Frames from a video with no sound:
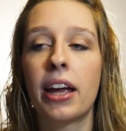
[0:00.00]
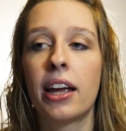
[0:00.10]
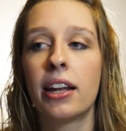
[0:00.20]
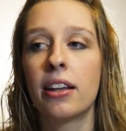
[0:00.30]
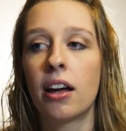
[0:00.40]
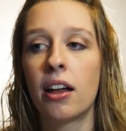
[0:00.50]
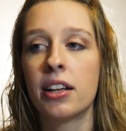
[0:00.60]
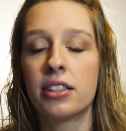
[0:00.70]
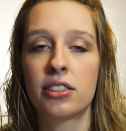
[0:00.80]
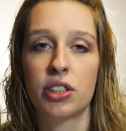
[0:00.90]
and uh,
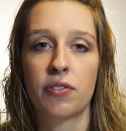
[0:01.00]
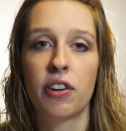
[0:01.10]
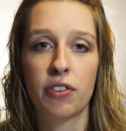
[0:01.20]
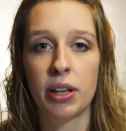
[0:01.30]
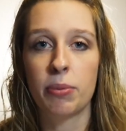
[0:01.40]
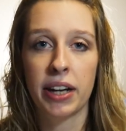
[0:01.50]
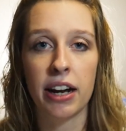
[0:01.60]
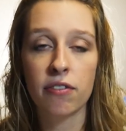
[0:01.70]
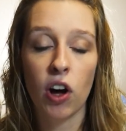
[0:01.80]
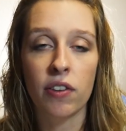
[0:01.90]
it's just fun for them to
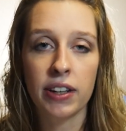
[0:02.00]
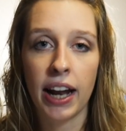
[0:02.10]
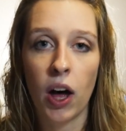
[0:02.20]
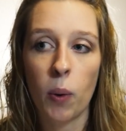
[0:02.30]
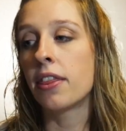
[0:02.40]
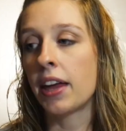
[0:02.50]
get involved and help.